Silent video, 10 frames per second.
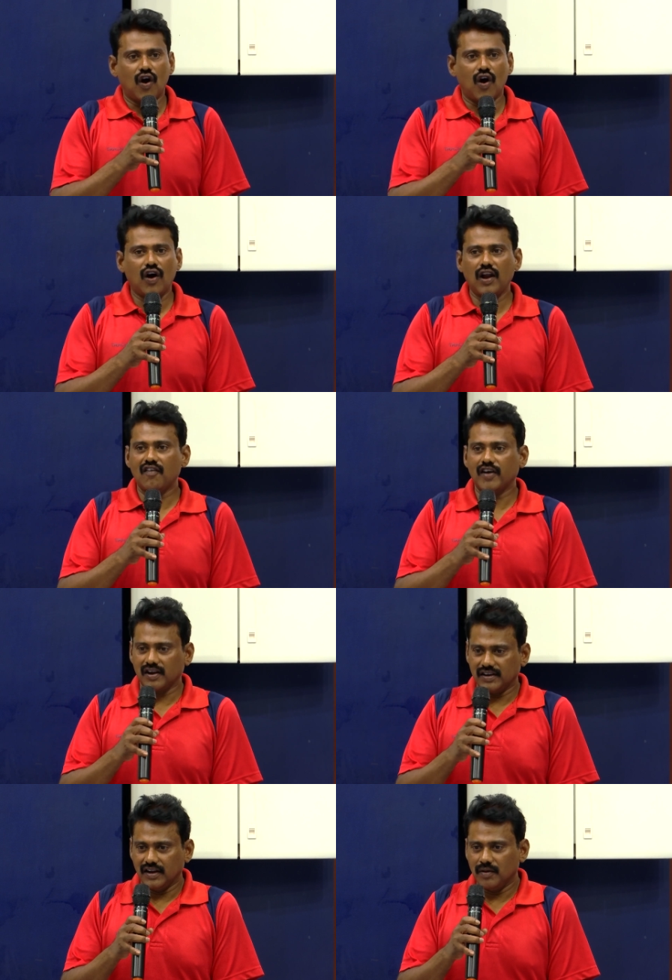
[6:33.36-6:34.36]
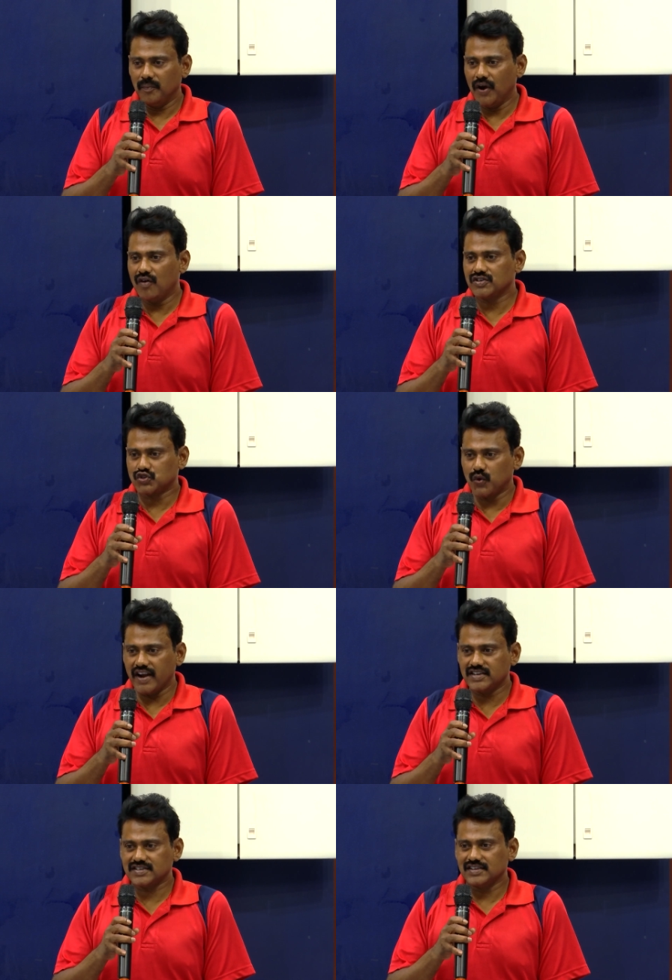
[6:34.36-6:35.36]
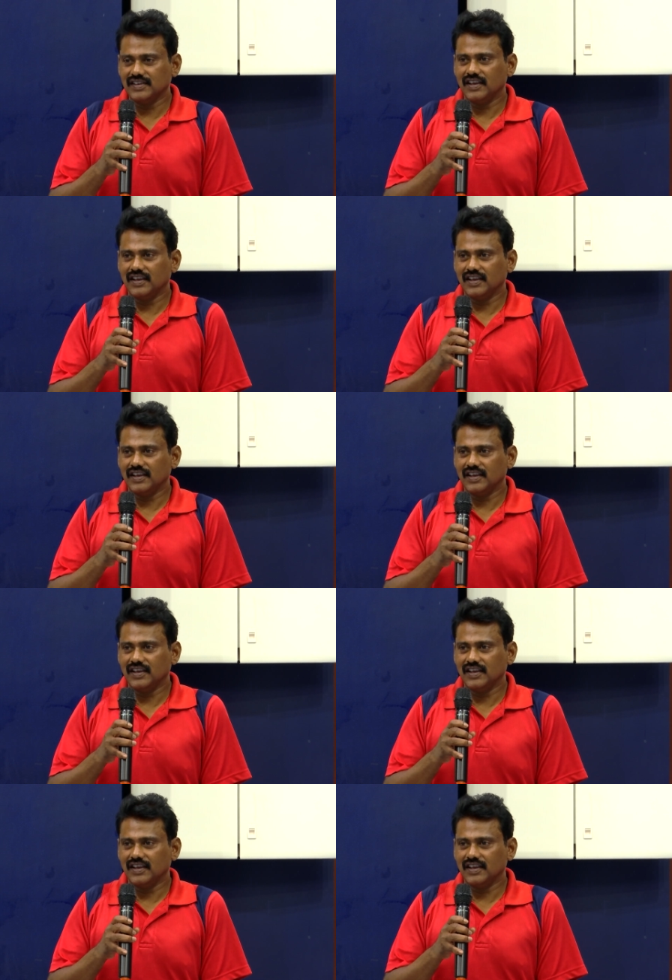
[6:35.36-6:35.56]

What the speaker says: all our beloved students.